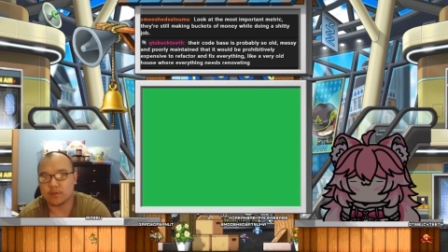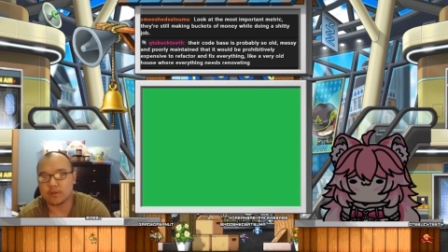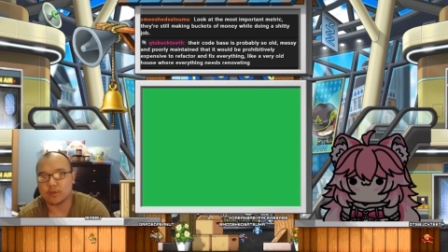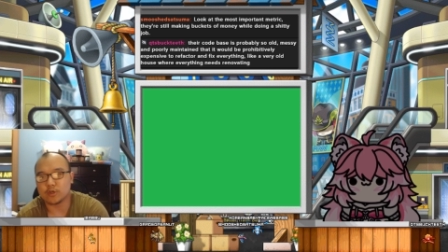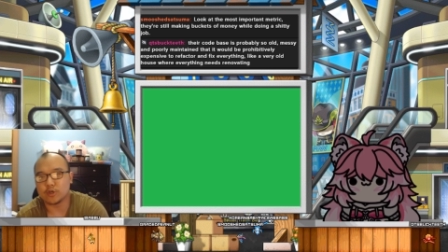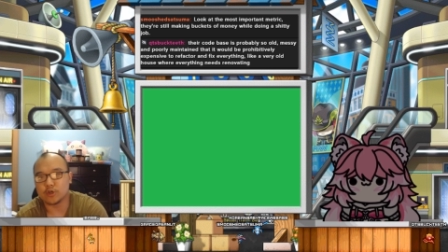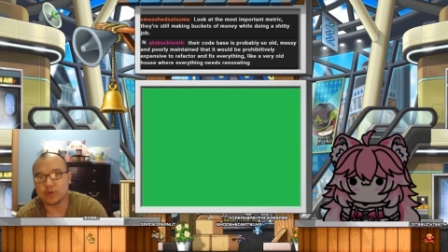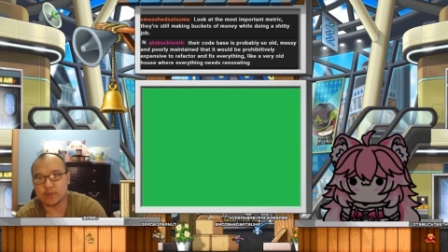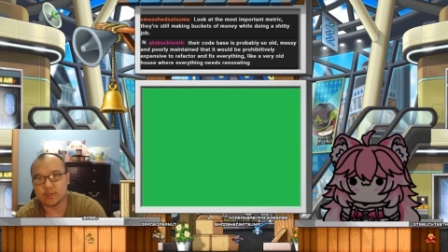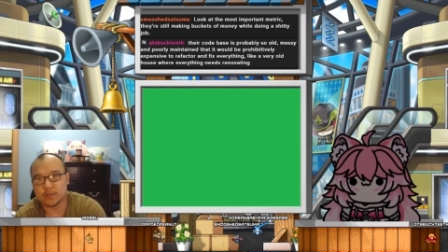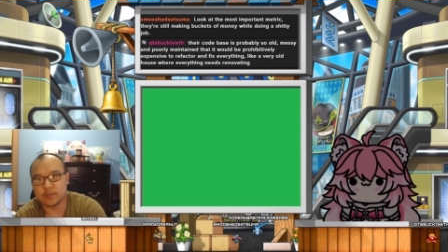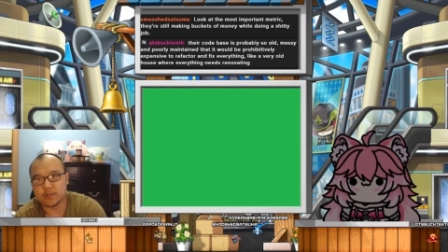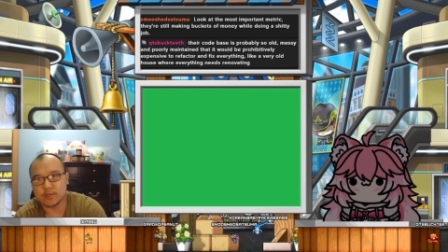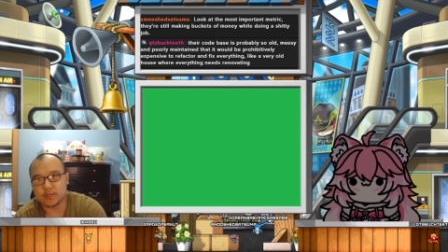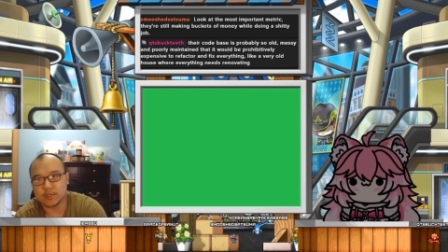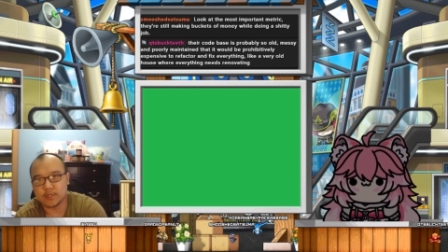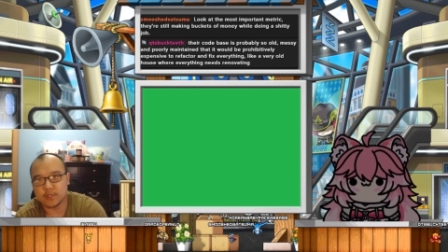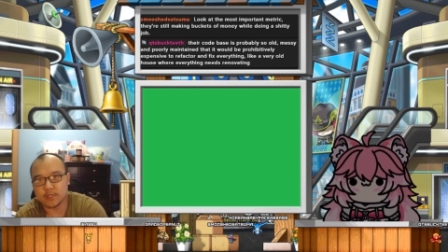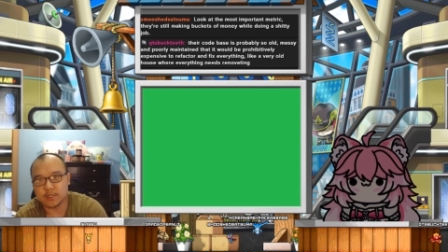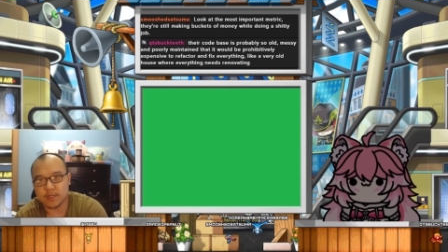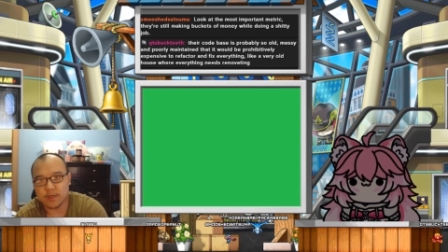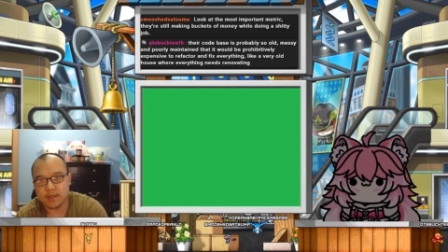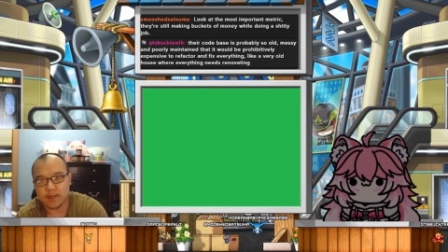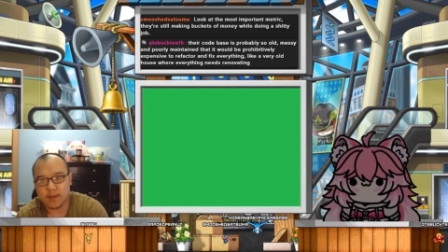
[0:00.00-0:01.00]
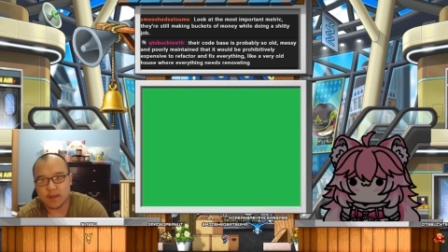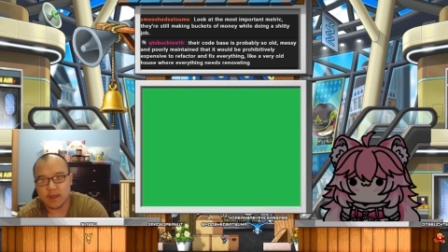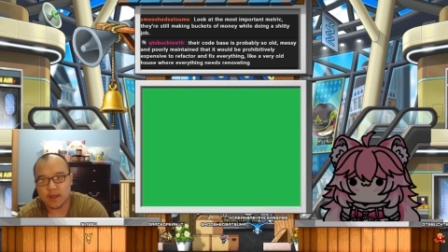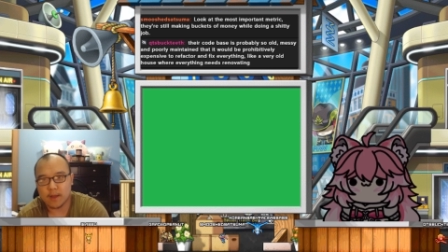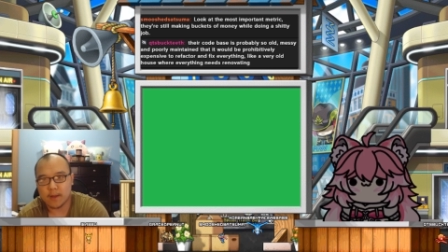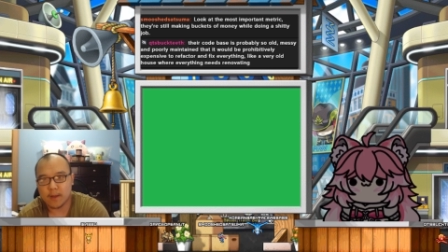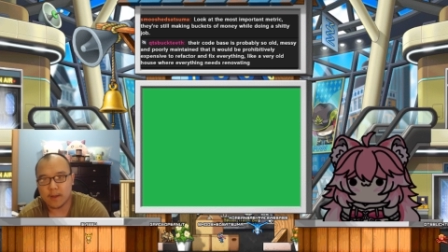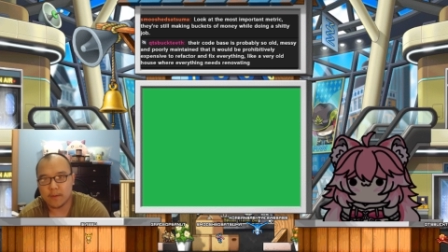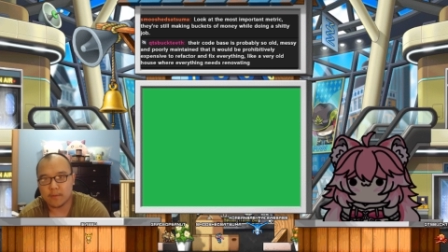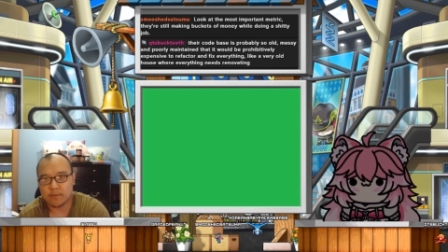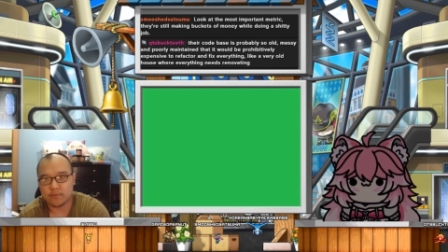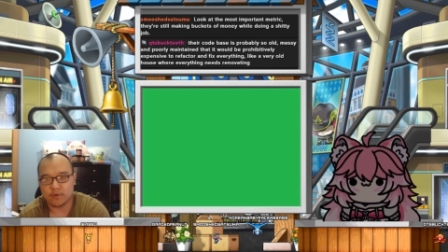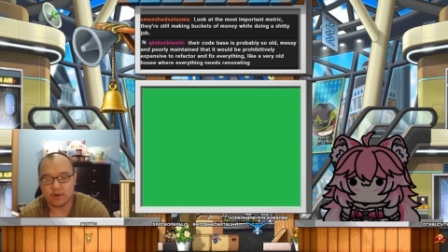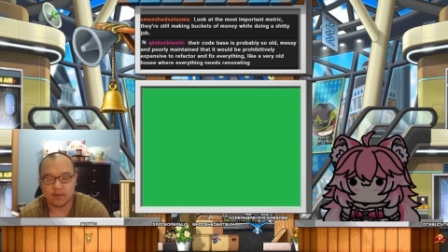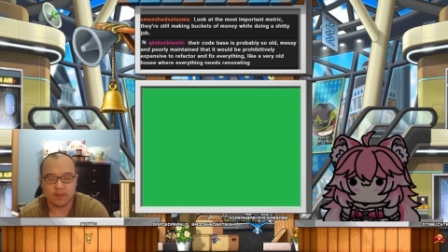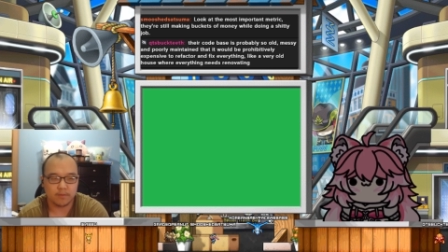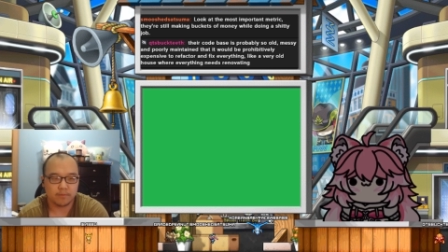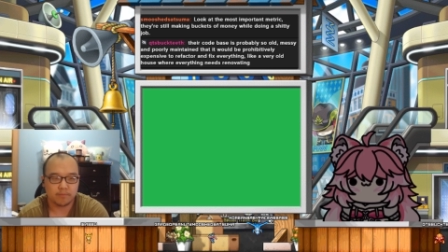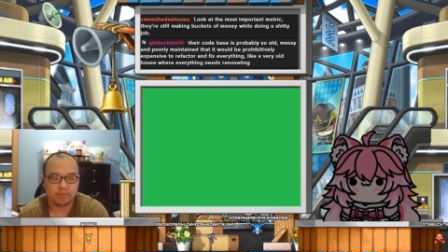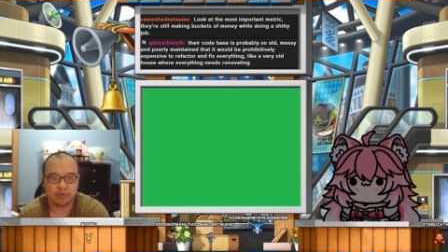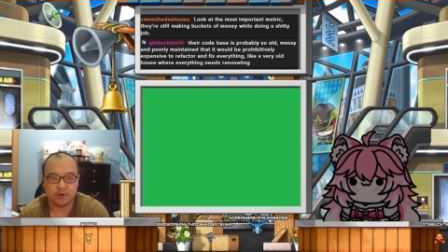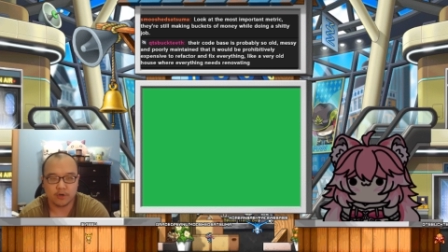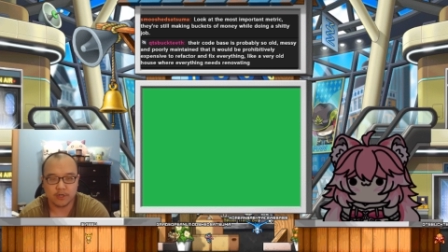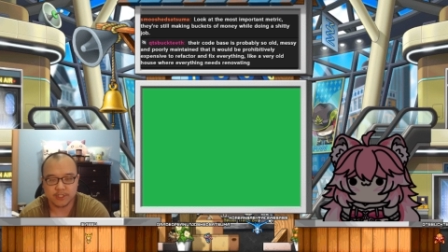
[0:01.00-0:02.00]
good
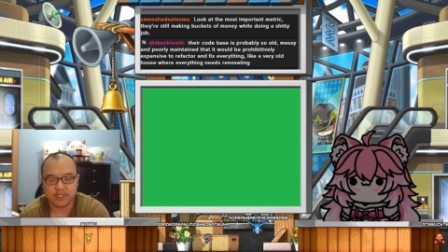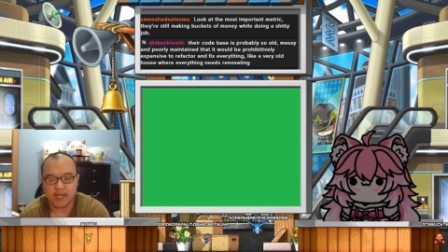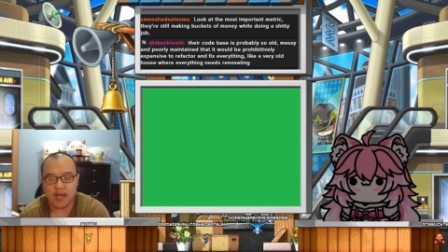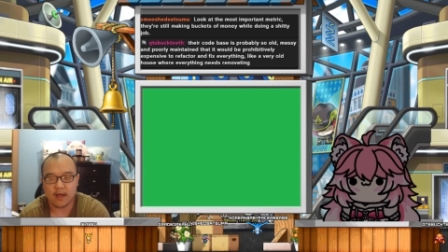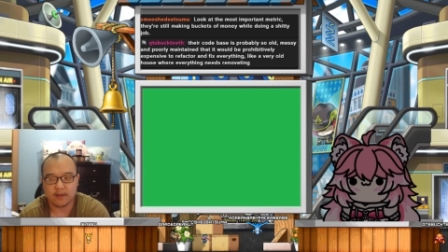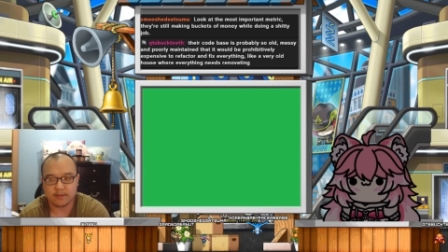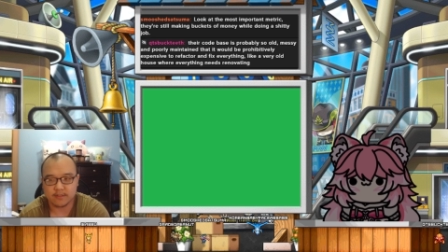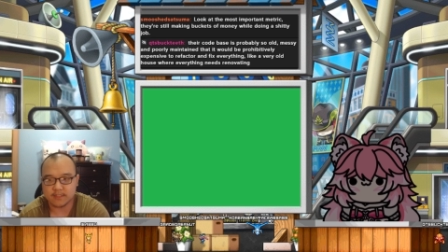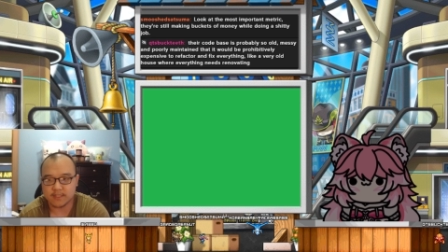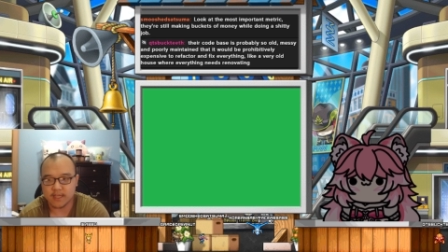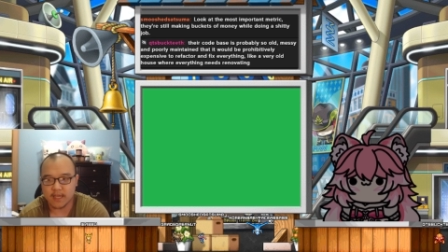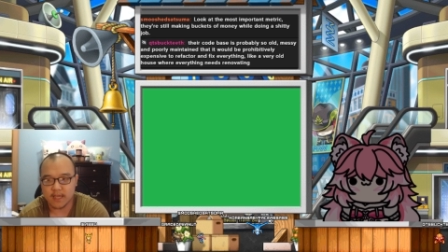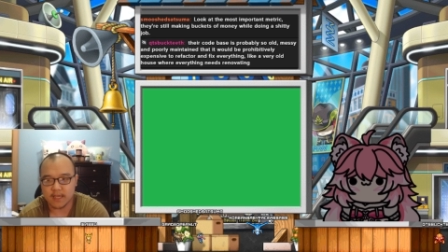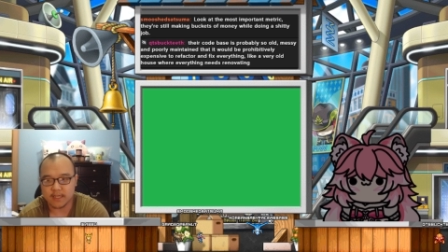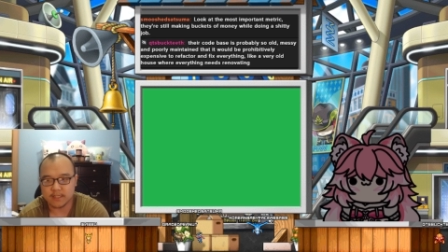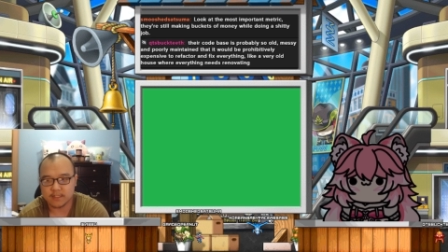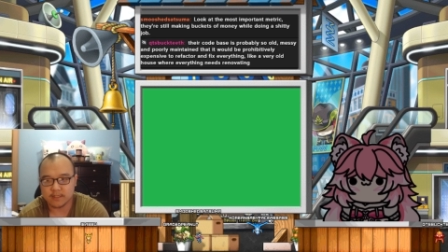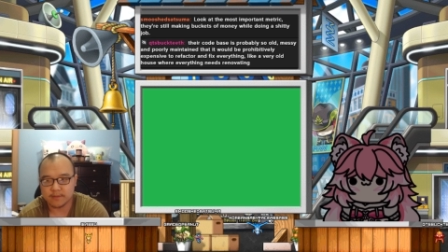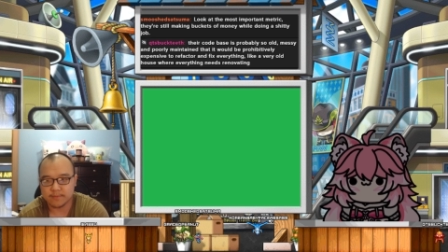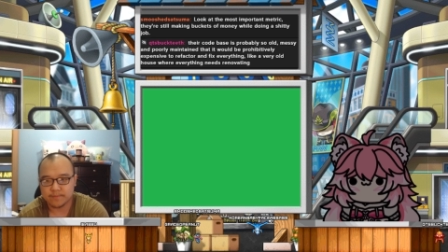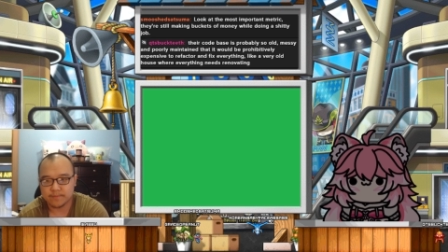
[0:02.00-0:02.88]
push out date